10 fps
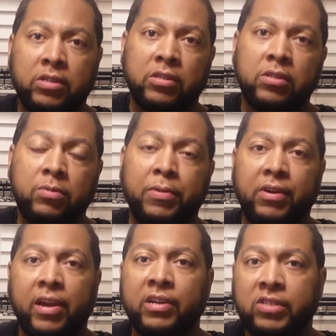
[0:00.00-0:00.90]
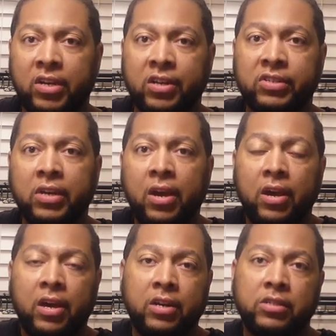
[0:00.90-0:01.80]
to spearhead to us.
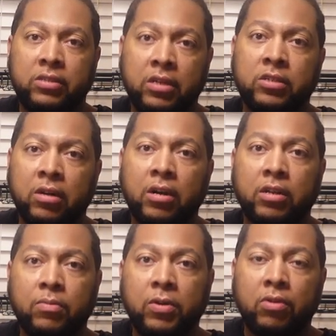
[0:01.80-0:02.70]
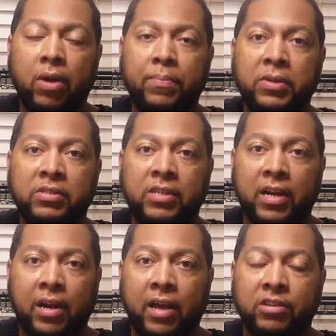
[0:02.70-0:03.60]
And it's turned out to be a great piece of
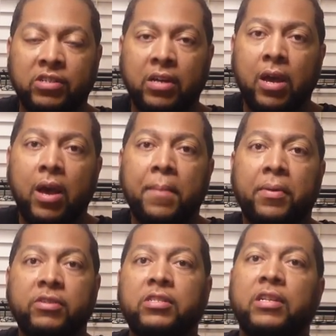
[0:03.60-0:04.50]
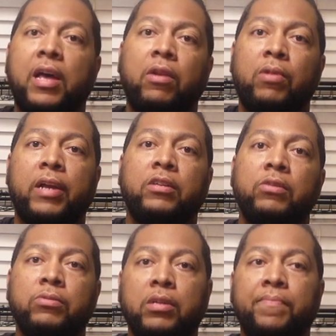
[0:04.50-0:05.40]
technology. Personally, I don't like to
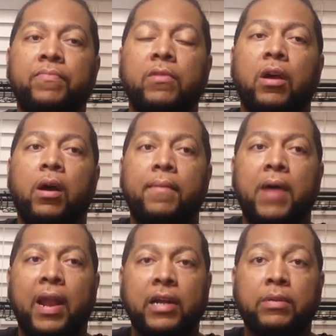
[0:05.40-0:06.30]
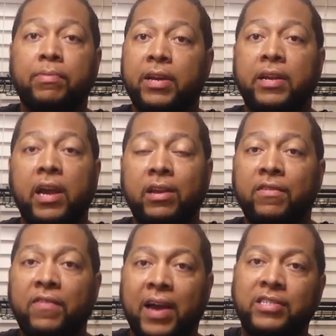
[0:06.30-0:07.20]
use it. I like to play
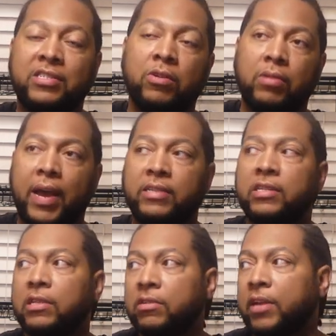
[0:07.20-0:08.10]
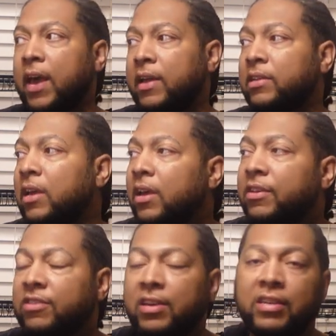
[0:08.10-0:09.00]
native. I just don't like to look at
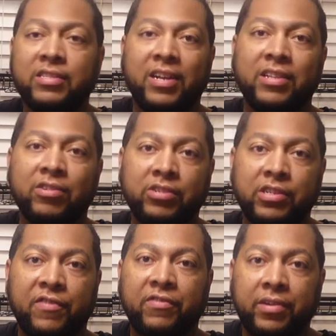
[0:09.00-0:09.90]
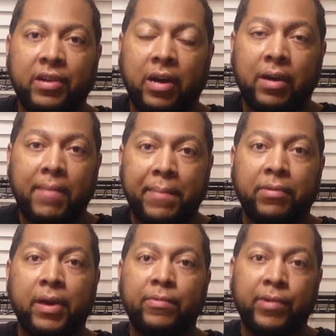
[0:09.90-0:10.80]
things and they look different. I
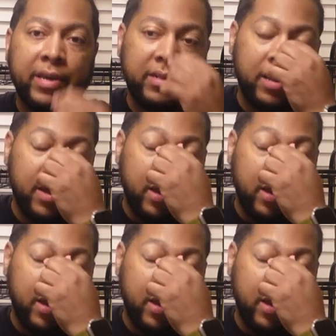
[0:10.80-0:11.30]
play with